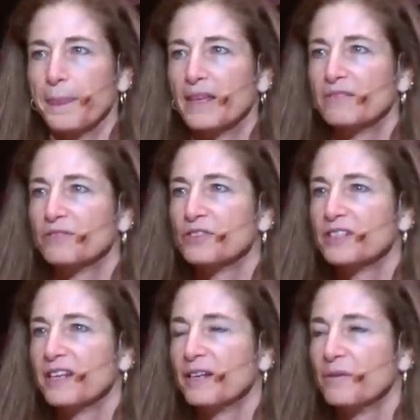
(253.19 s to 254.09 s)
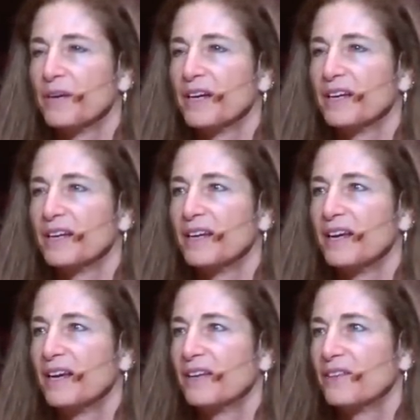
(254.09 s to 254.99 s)
And the first gateway
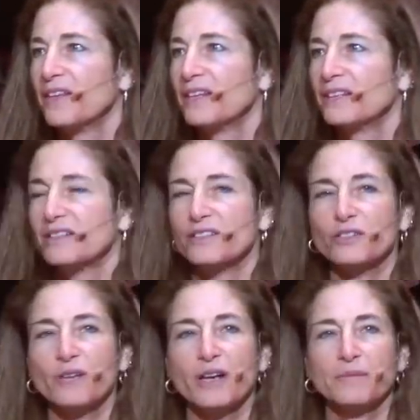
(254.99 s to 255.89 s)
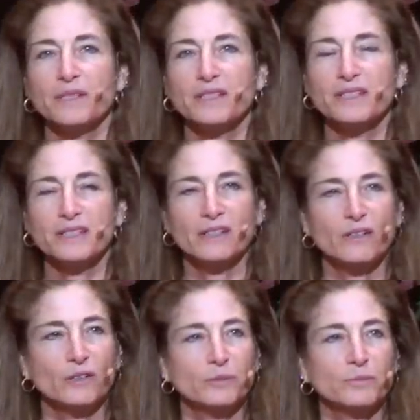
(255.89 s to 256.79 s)
that is described is
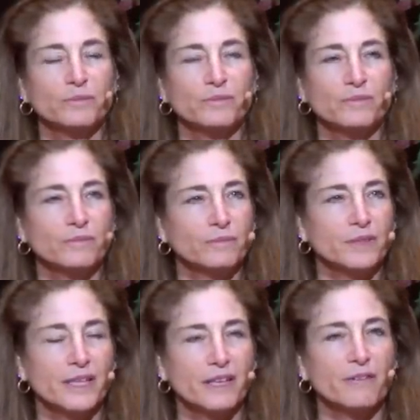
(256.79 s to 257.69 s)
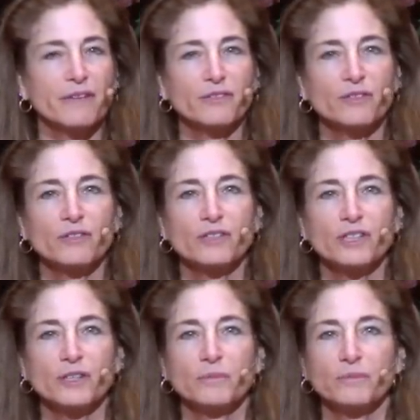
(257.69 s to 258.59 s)
called Taking
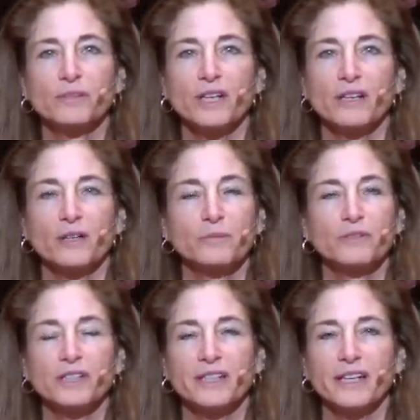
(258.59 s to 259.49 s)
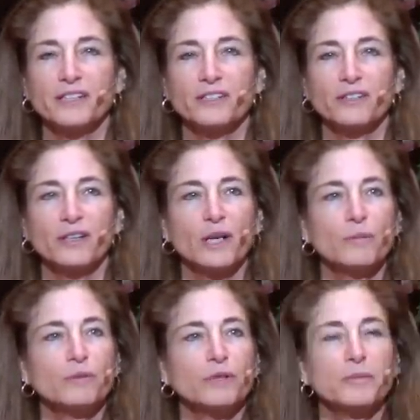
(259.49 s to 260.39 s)
Refuge in Buddha, or Buddha nature.
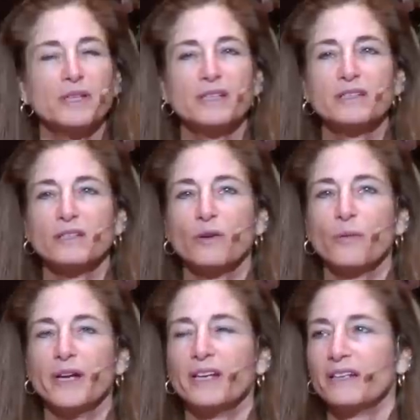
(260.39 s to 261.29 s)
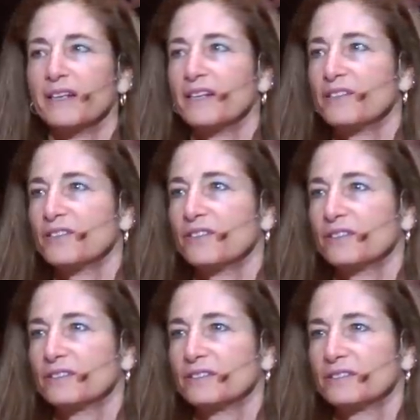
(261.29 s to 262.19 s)
Buddha means awakened
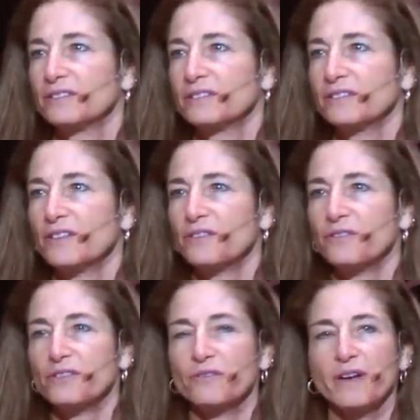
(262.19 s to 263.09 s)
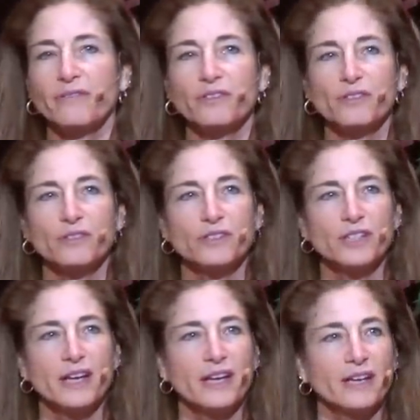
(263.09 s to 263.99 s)
nature. So the first
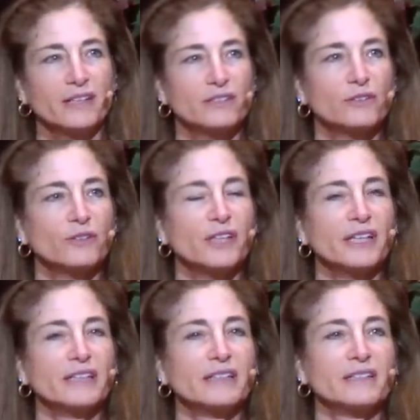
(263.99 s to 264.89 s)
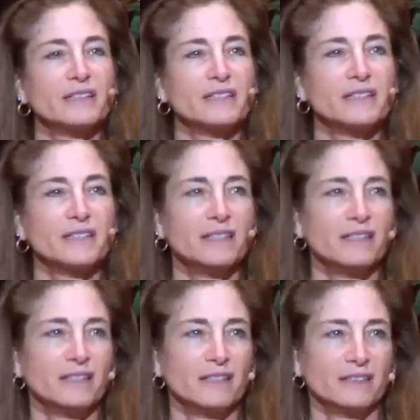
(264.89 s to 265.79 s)
refuge is learning to
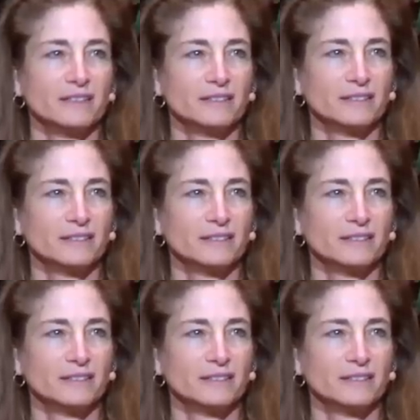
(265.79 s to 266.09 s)
see